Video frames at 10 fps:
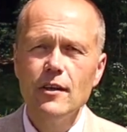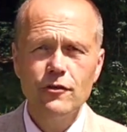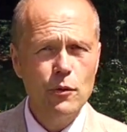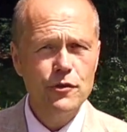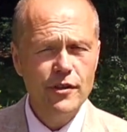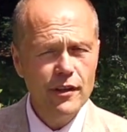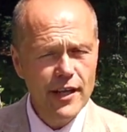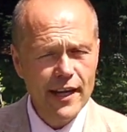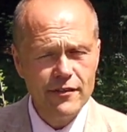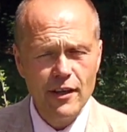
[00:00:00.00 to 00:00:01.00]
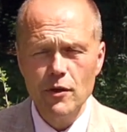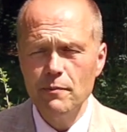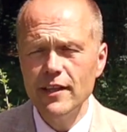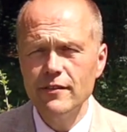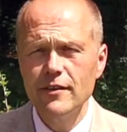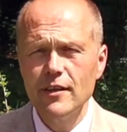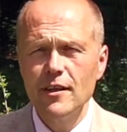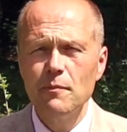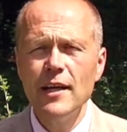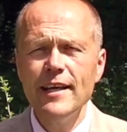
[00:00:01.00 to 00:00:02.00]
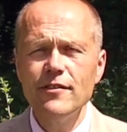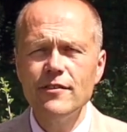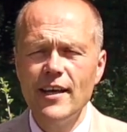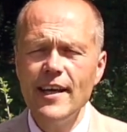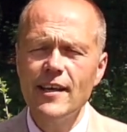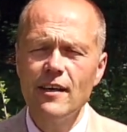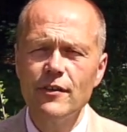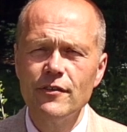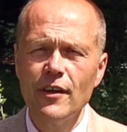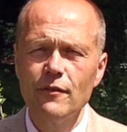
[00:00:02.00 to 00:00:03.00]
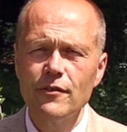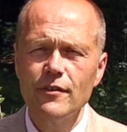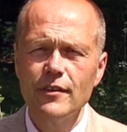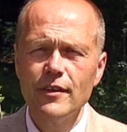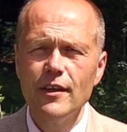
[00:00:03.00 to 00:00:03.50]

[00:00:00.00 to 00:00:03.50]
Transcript: So until the next time we meet, please take care of yourselves,